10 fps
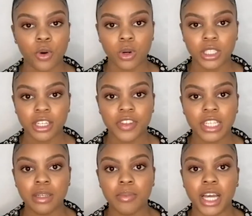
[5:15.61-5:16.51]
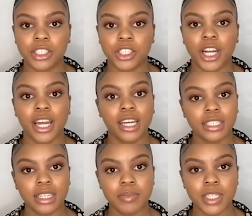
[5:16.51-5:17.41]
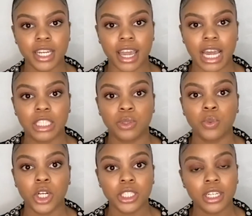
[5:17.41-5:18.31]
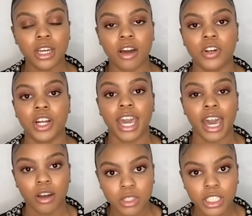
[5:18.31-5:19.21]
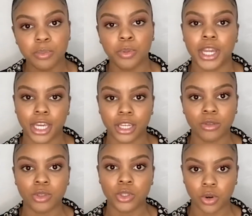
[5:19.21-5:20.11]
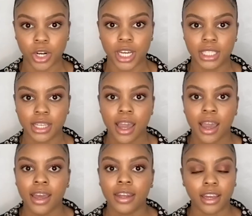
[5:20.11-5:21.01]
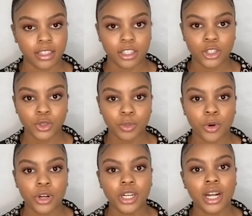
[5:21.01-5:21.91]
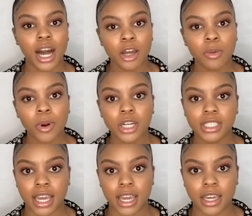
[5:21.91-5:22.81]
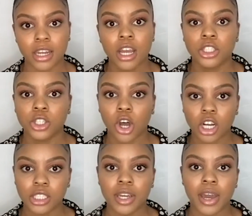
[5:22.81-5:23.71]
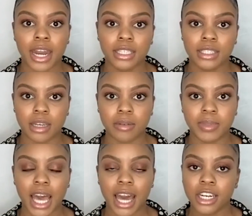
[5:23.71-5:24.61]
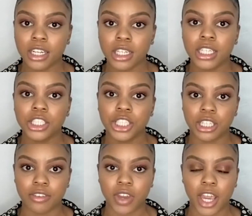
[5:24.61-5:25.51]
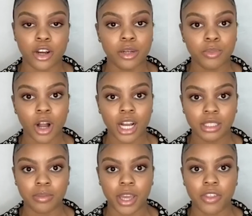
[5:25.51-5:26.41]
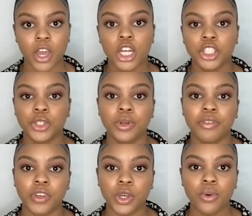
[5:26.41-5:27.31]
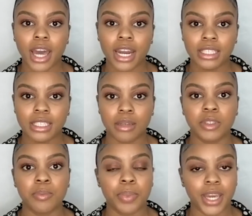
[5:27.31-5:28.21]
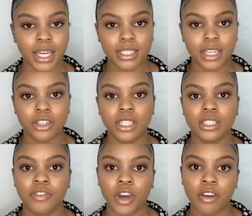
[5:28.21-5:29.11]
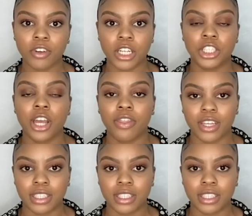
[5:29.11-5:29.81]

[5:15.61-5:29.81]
course of the semester, NSM Today has worked to cover countless breaking news stories. Knightly News reporter Kyle Partain talked to NSM's editor-in-chief, Aaron Brocksmith, to review NSM's biggest areas of coverage this